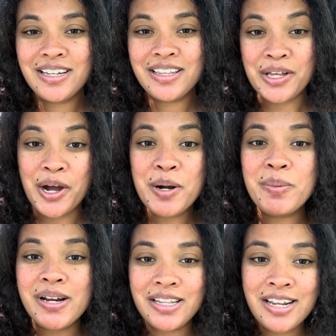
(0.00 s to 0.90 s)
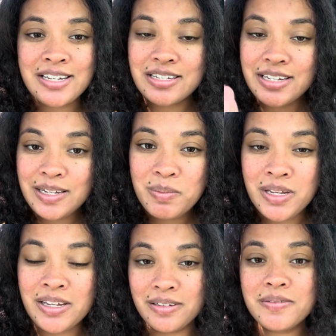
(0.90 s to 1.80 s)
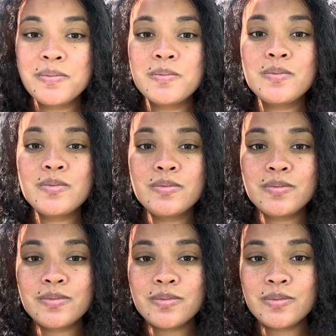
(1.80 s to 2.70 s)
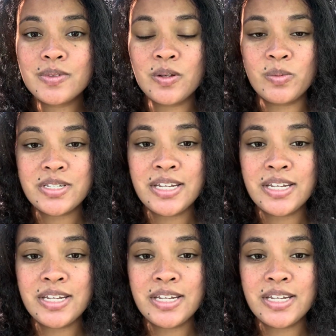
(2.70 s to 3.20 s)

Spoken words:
the hard part then is keeping it. And we see